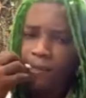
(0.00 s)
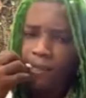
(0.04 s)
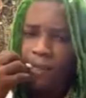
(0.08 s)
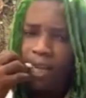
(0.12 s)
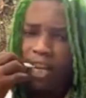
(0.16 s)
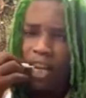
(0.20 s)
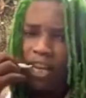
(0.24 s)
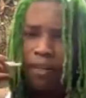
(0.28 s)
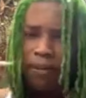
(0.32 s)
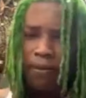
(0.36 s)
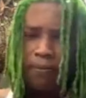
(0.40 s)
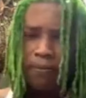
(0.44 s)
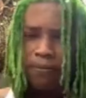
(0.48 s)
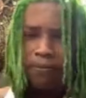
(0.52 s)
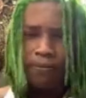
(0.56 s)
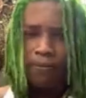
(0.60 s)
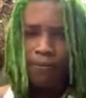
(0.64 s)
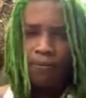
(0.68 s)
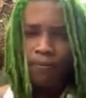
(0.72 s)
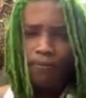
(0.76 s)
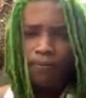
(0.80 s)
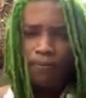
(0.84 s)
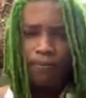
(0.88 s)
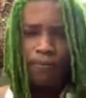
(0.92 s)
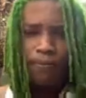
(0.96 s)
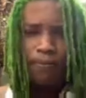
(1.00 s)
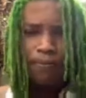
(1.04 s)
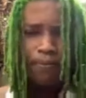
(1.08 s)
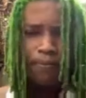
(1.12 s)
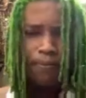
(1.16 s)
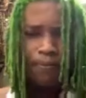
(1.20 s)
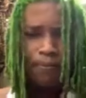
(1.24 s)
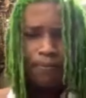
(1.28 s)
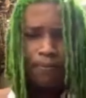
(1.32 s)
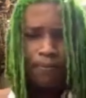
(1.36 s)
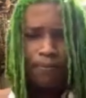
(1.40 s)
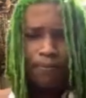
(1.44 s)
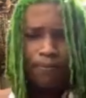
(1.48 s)

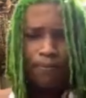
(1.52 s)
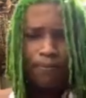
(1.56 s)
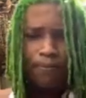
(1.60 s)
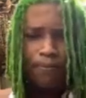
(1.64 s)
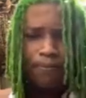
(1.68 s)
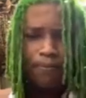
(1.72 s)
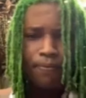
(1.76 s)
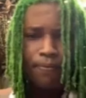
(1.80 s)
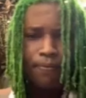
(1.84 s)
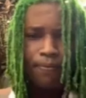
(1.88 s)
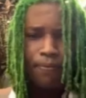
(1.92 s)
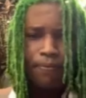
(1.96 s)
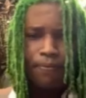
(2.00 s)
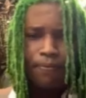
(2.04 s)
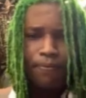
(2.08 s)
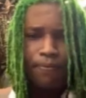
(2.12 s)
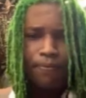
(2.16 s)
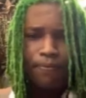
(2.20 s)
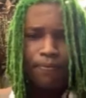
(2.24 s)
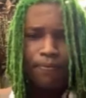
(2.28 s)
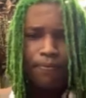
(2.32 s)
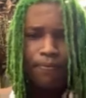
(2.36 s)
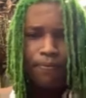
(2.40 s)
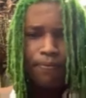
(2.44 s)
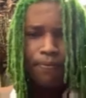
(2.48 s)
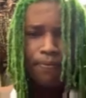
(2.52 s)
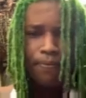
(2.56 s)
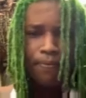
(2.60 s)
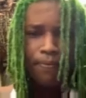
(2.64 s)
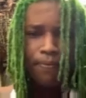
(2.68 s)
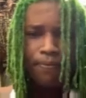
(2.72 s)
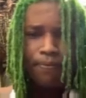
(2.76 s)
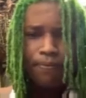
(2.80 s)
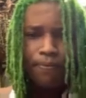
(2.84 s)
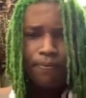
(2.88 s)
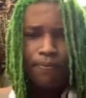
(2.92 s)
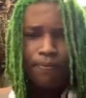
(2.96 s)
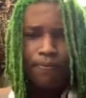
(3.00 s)

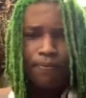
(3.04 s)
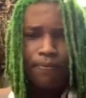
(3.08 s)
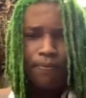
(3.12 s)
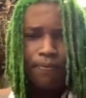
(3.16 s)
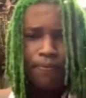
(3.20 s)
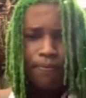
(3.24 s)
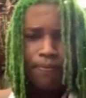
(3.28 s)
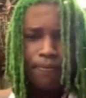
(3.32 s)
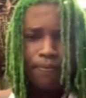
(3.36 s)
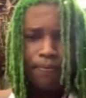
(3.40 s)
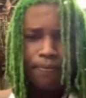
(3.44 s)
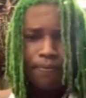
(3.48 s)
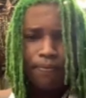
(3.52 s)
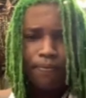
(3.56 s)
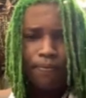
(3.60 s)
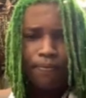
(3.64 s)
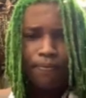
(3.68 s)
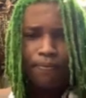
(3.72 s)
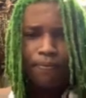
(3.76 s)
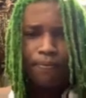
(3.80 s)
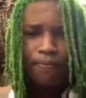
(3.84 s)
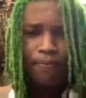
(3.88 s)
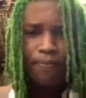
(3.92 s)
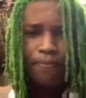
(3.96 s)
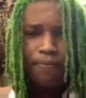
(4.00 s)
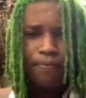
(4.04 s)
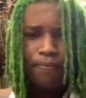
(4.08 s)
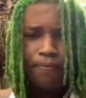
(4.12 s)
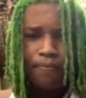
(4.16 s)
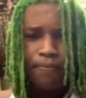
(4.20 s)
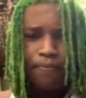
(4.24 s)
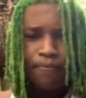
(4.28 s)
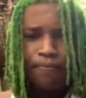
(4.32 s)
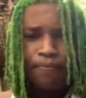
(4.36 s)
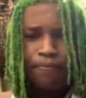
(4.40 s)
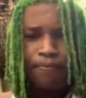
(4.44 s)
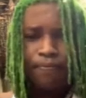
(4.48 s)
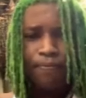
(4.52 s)

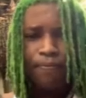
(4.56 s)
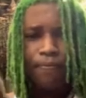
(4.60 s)
No one is speaking in this clip.